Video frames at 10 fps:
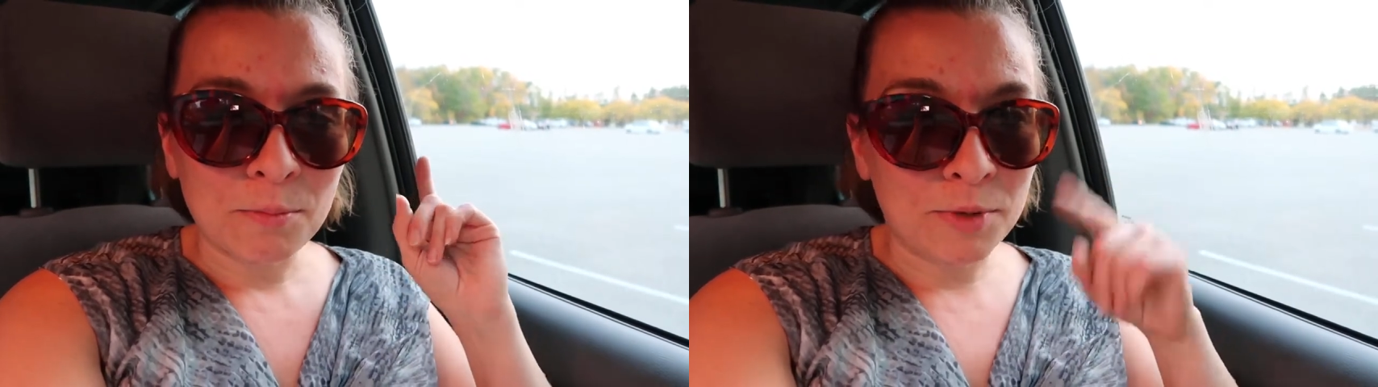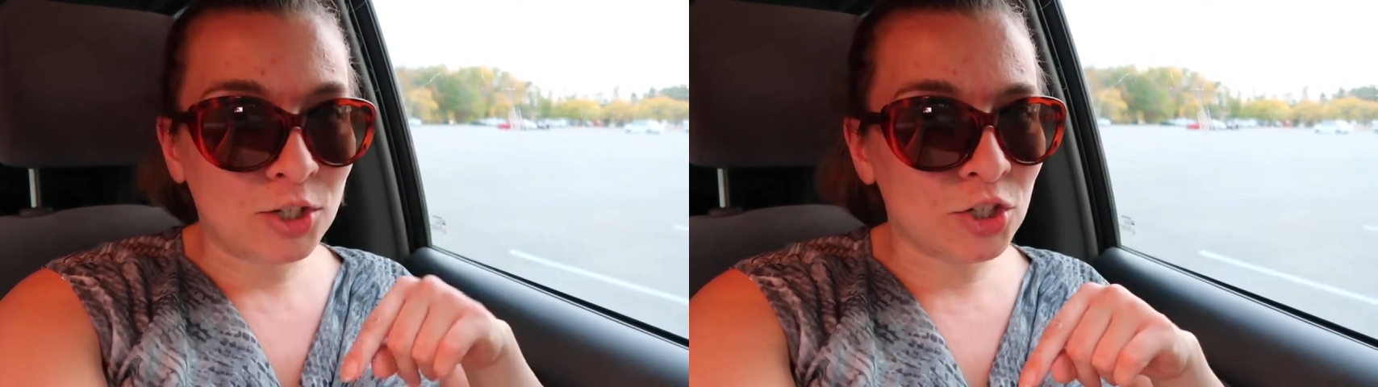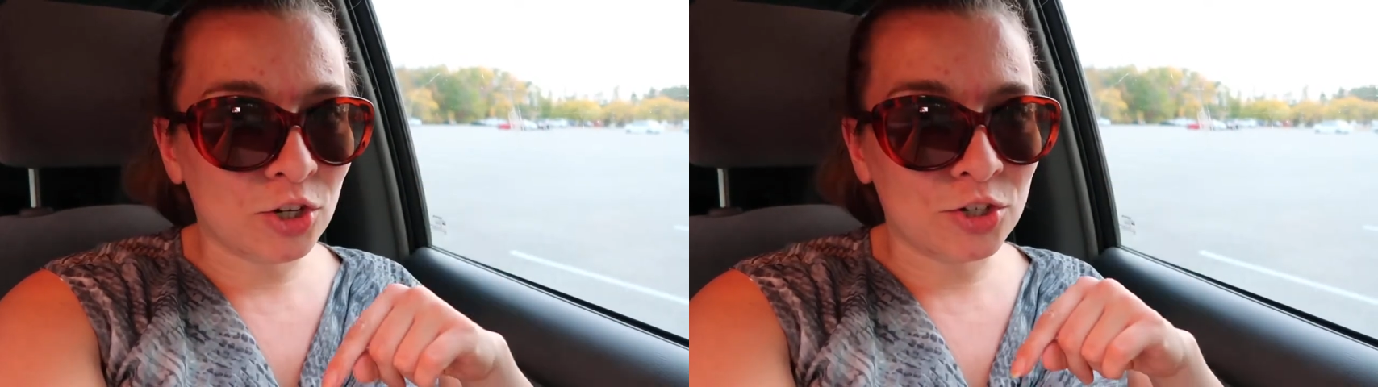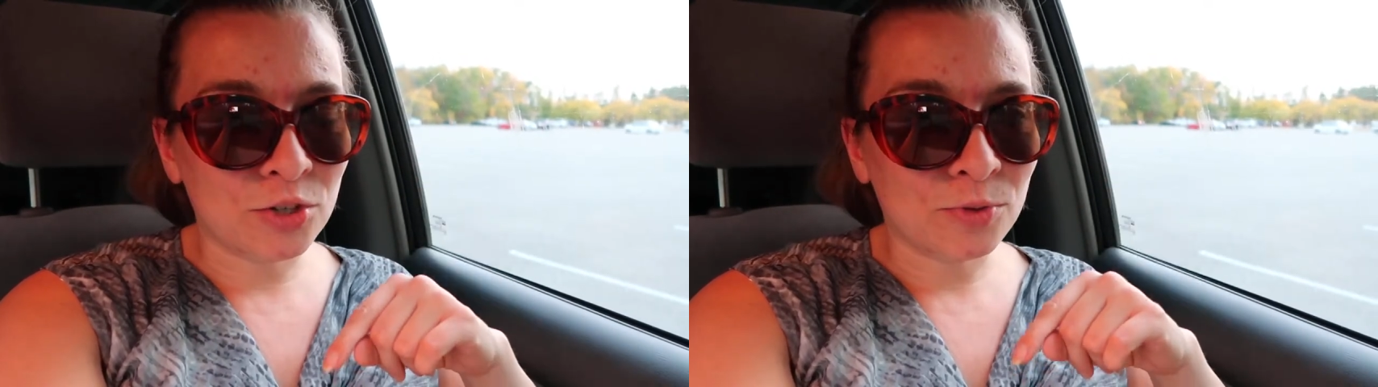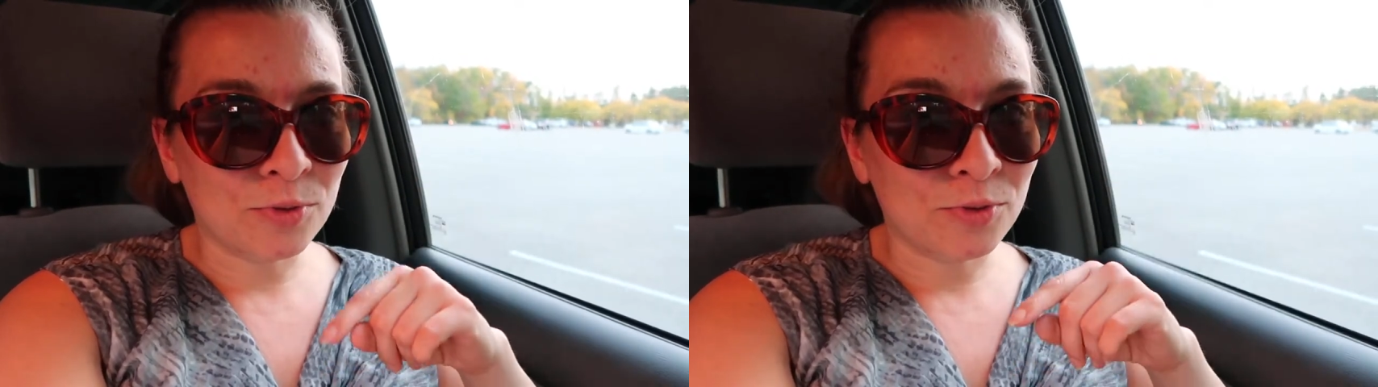Be sure
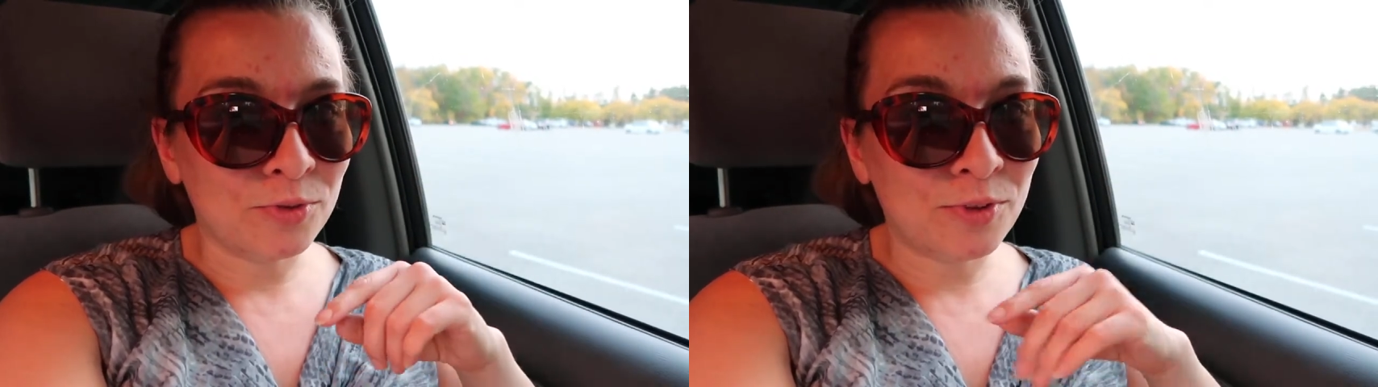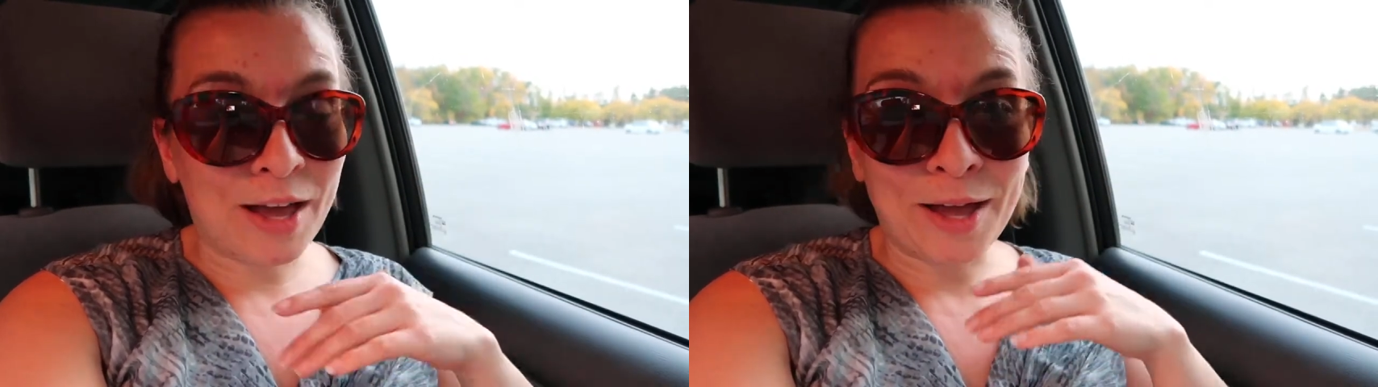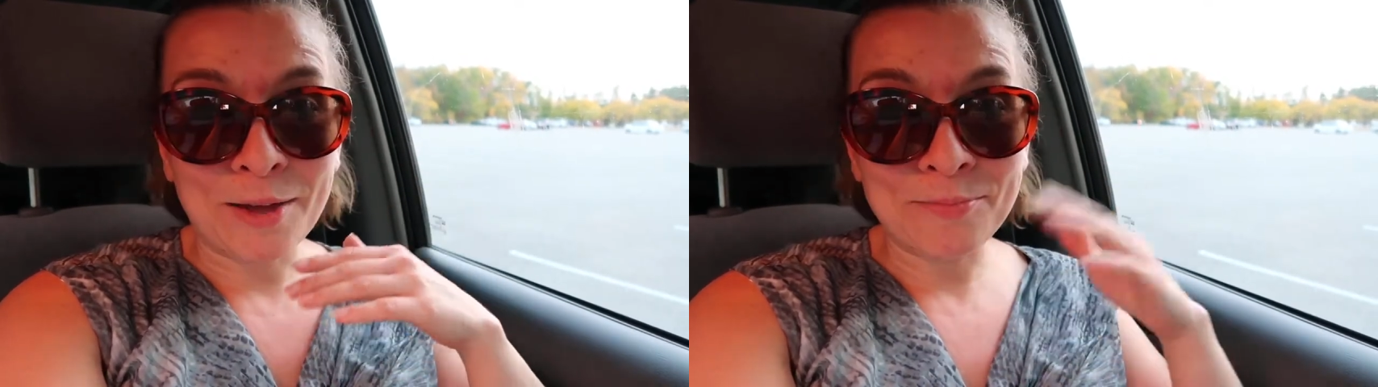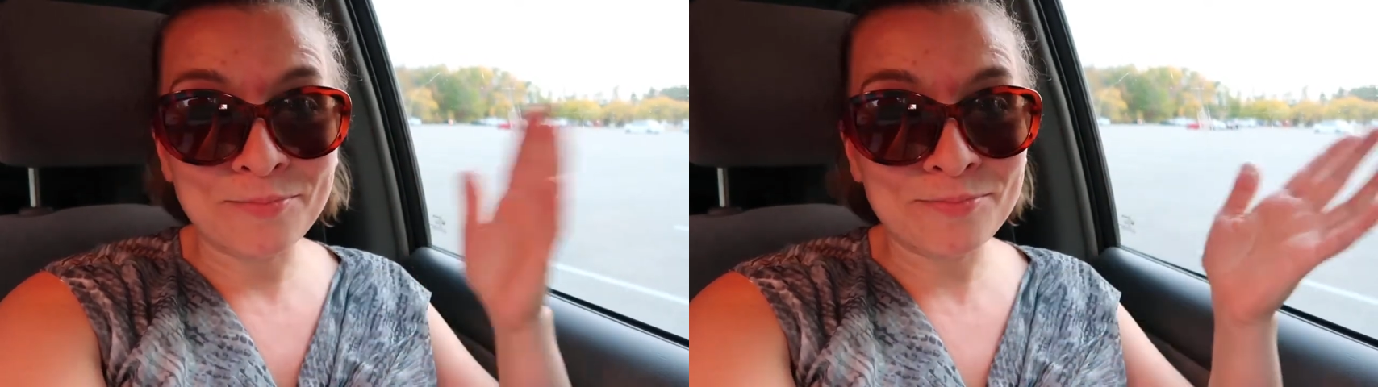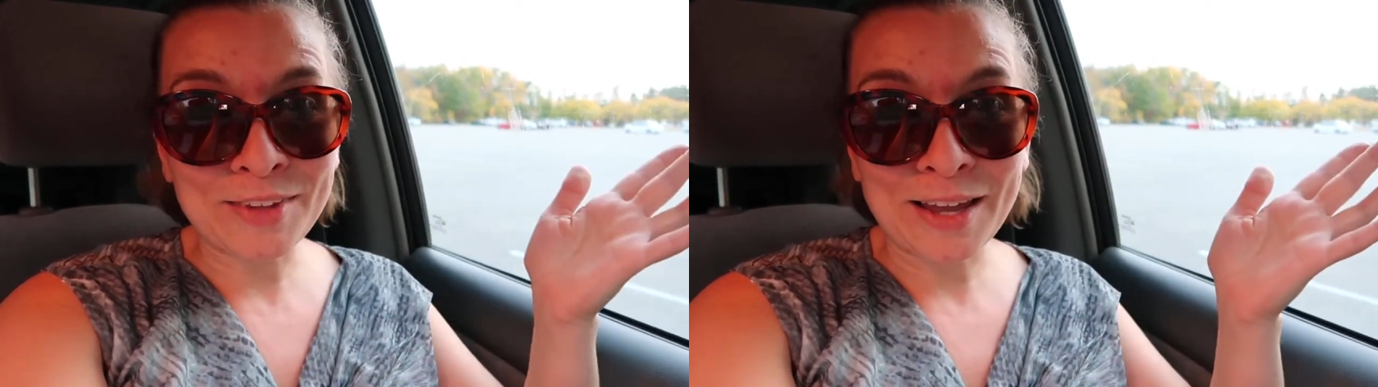to
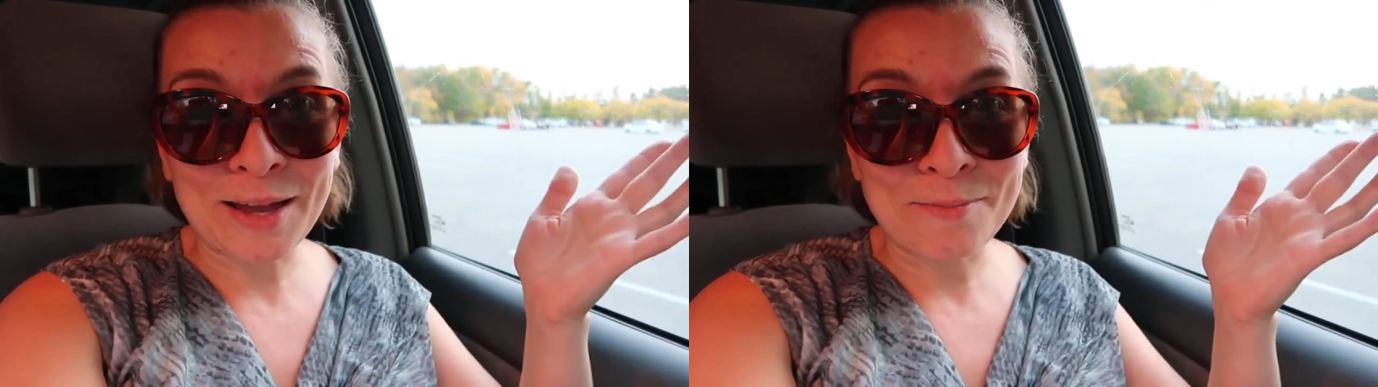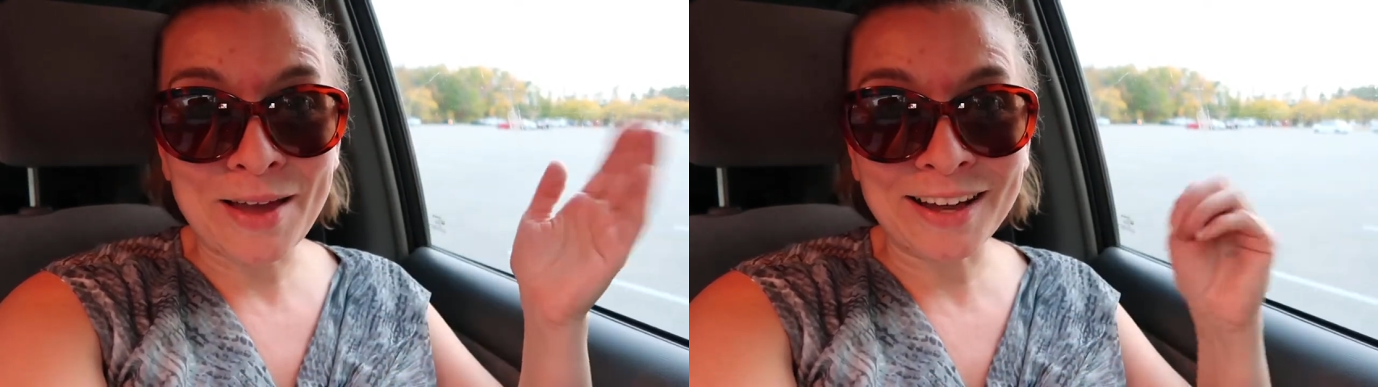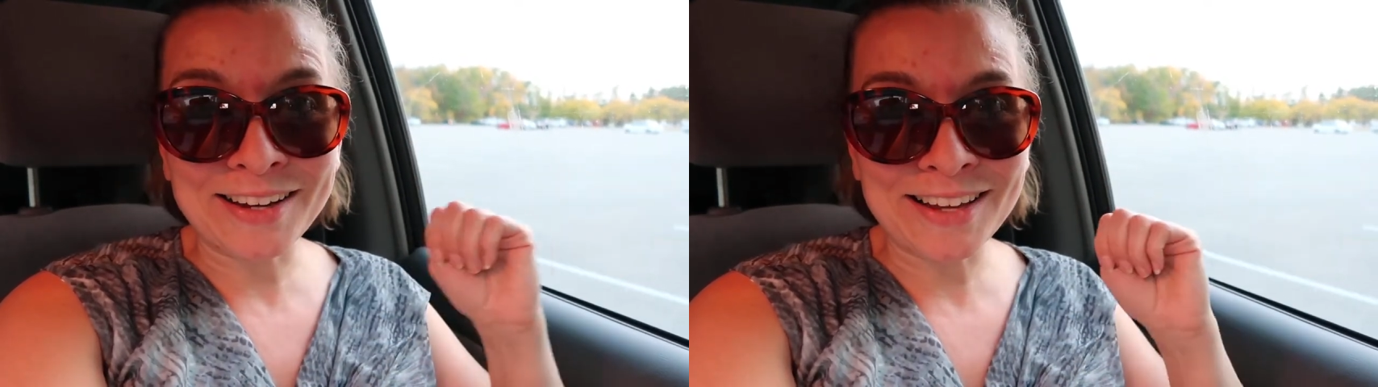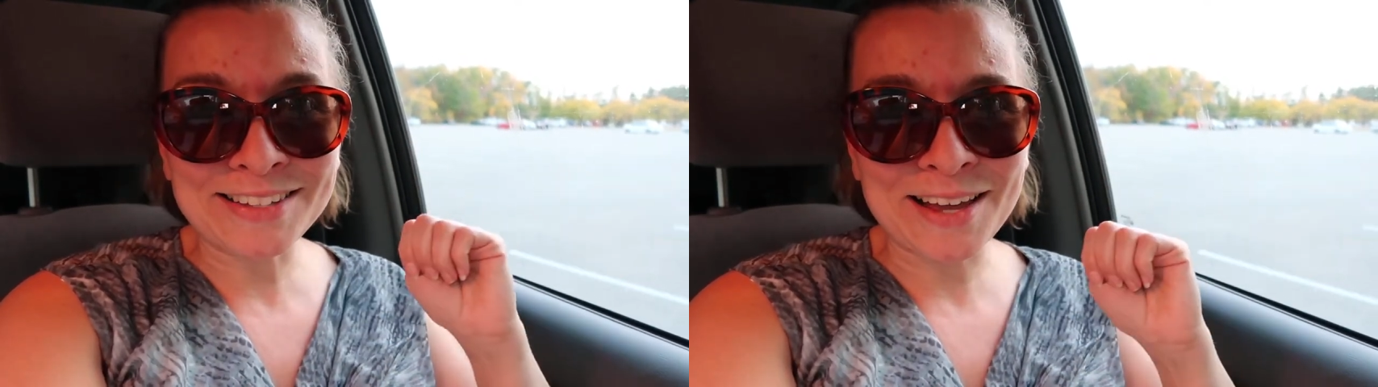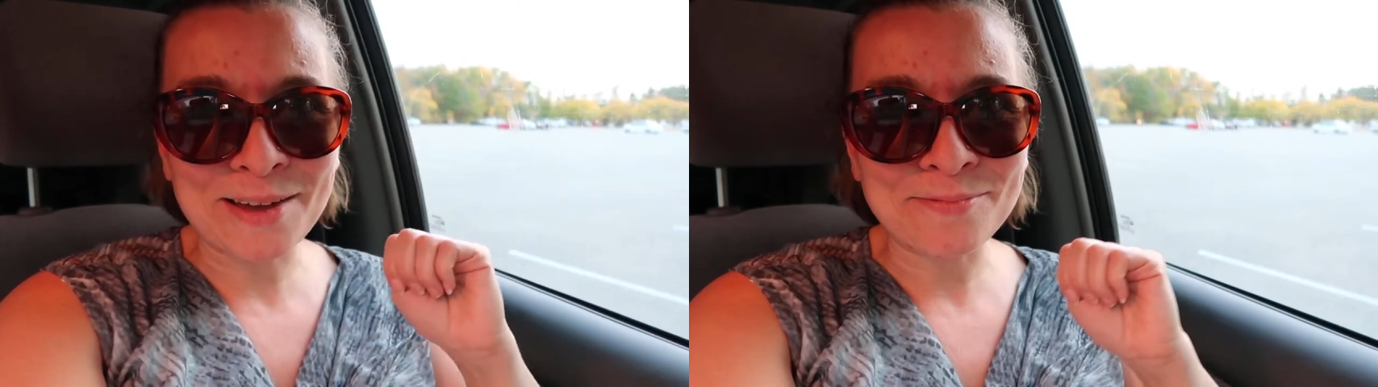come back
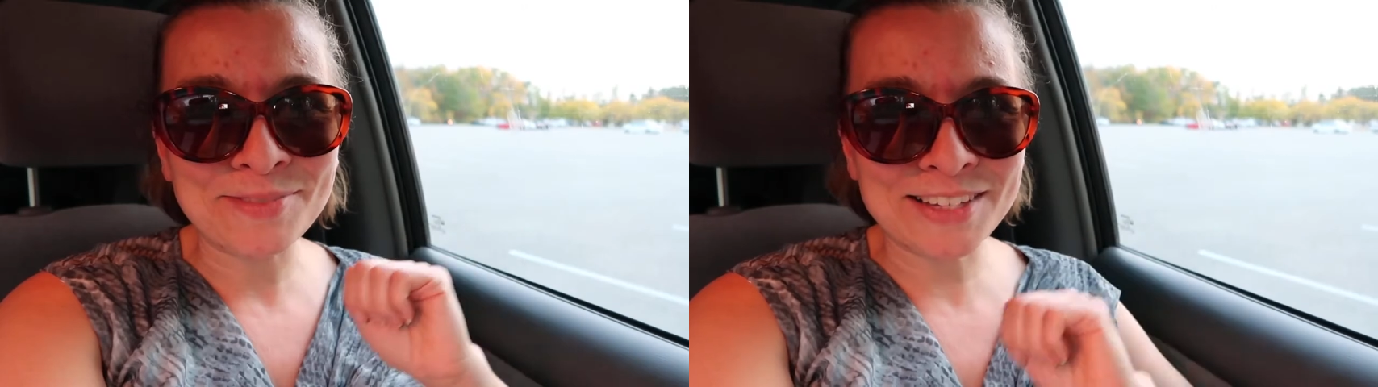next time.